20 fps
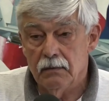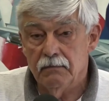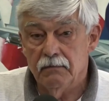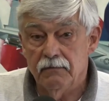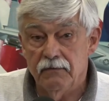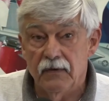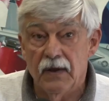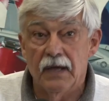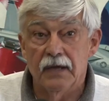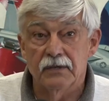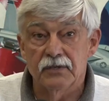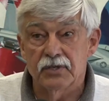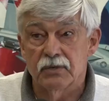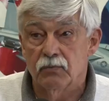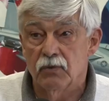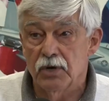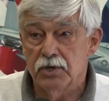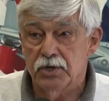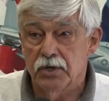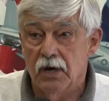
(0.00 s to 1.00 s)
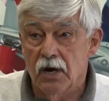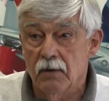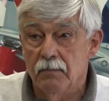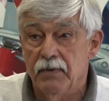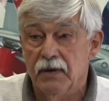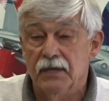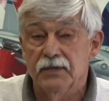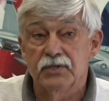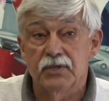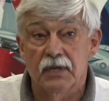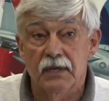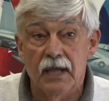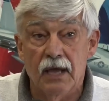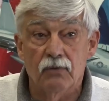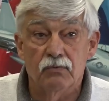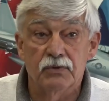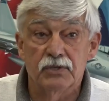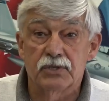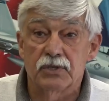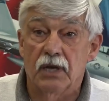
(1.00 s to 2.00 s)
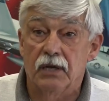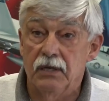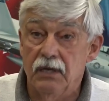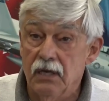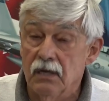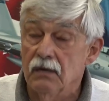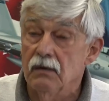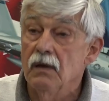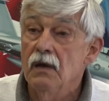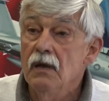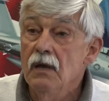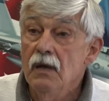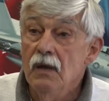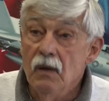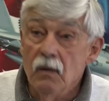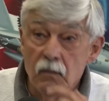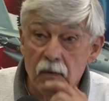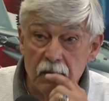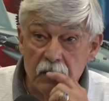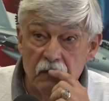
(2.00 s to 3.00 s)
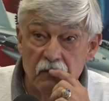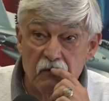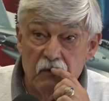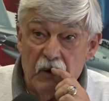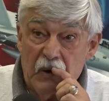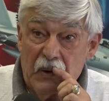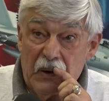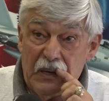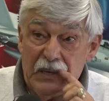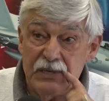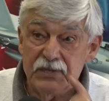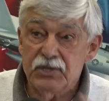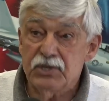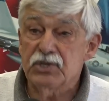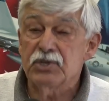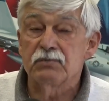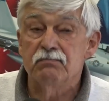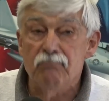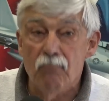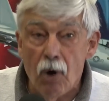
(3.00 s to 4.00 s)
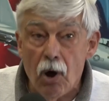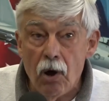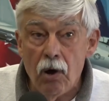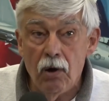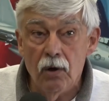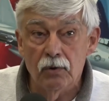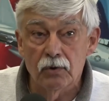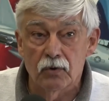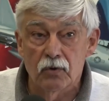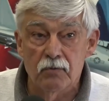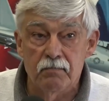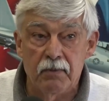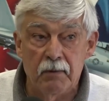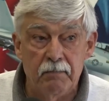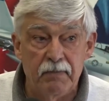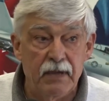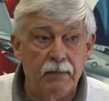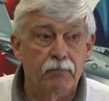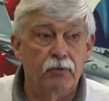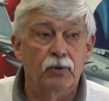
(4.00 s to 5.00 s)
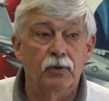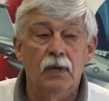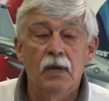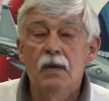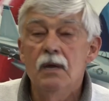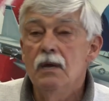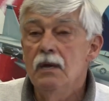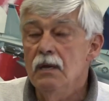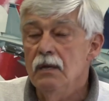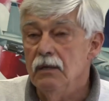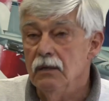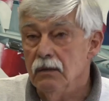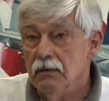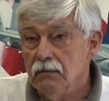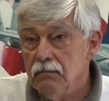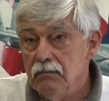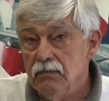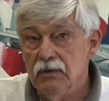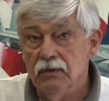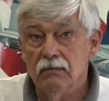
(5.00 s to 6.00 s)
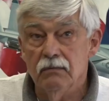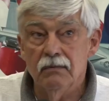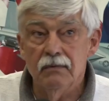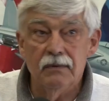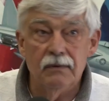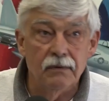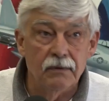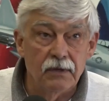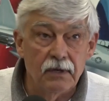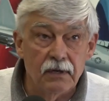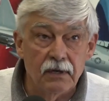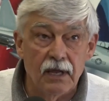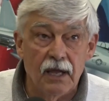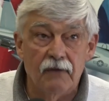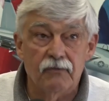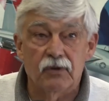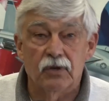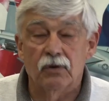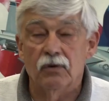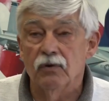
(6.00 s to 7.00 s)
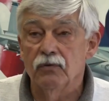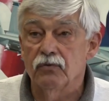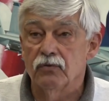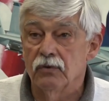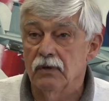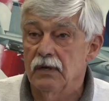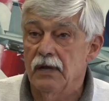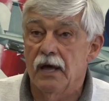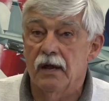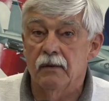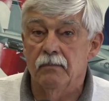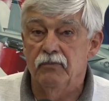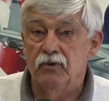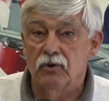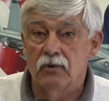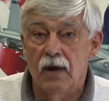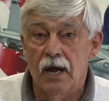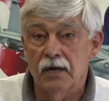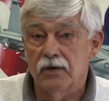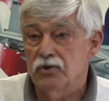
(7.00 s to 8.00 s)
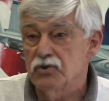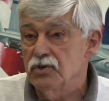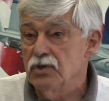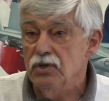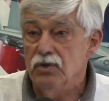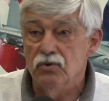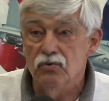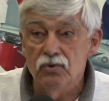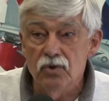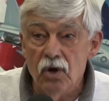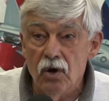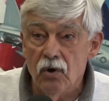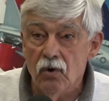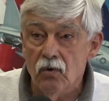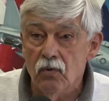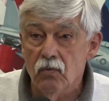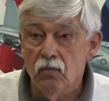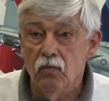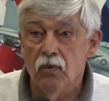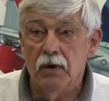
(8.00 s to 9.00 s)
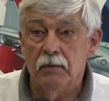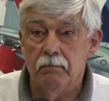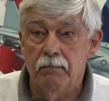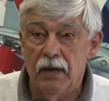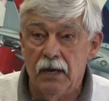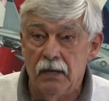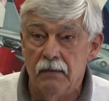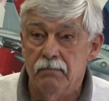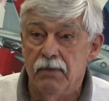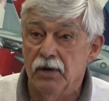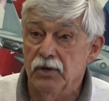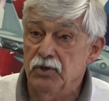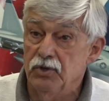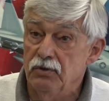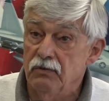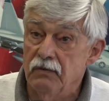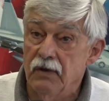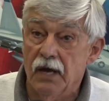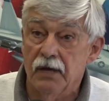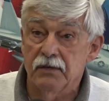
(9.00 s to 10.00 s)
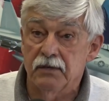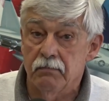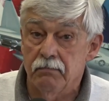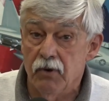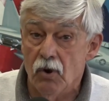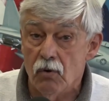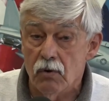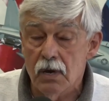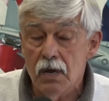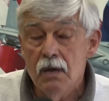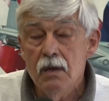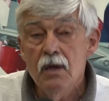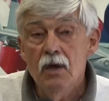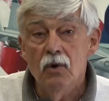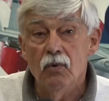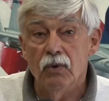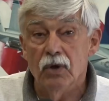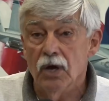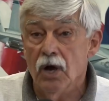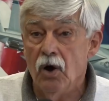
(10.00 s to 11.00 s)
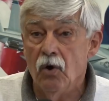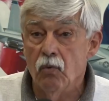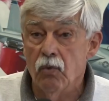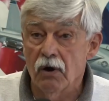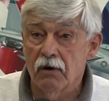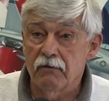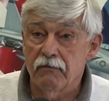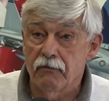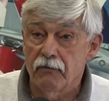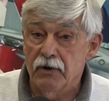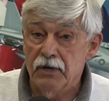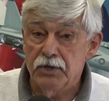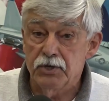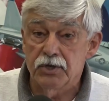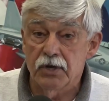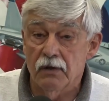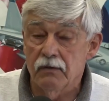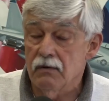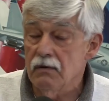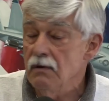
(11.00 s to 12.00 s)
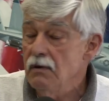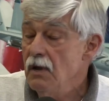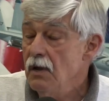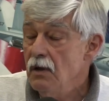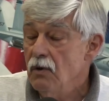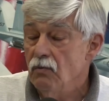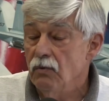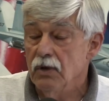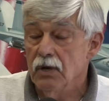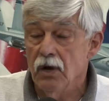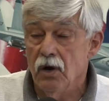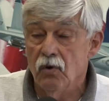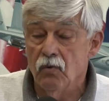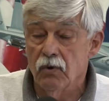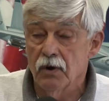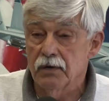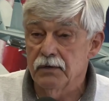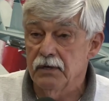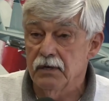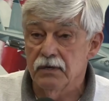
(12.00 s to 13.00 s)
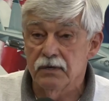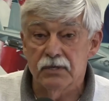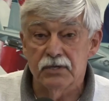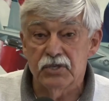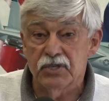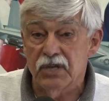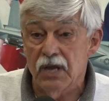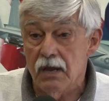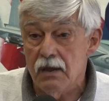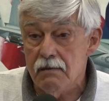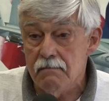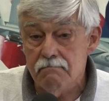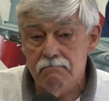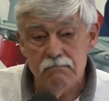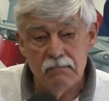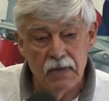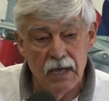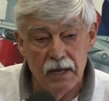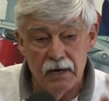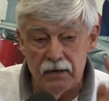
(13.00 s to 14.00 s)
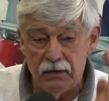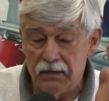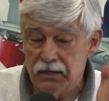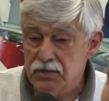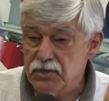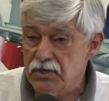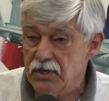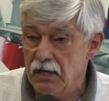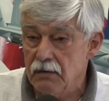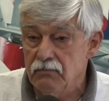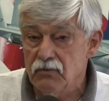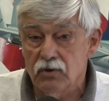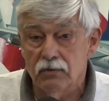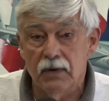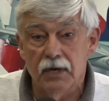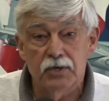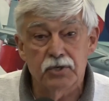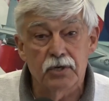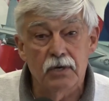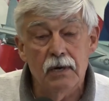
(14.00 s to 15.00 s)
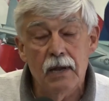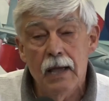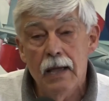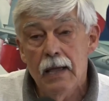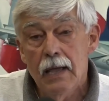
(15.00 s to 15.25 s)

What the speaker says: flying some Russian airplanes, and that was, again, with a very small group of people. You didn't have to go through a lot of bureaucracy. You know what belly button you got to poke. We all worked for each other. We all worked headed in the same direction.